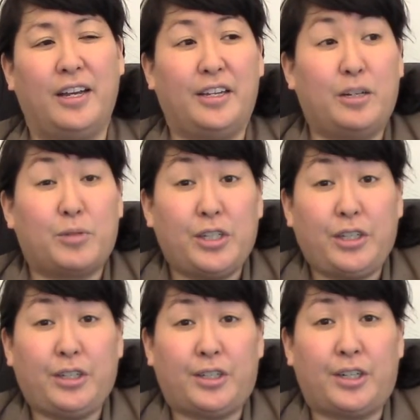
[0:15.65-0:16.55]
In
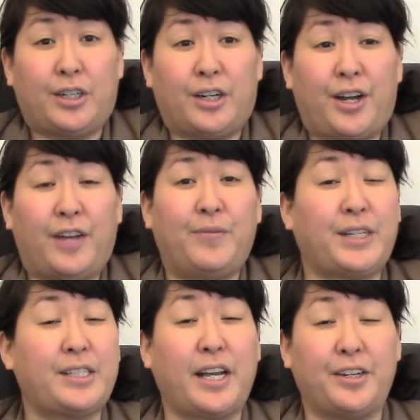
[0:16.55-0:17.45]
particular, I'm
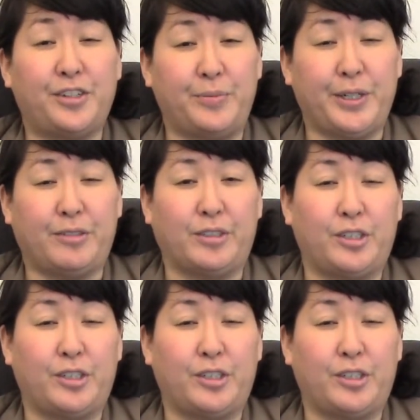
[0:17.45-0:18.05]
excited to be able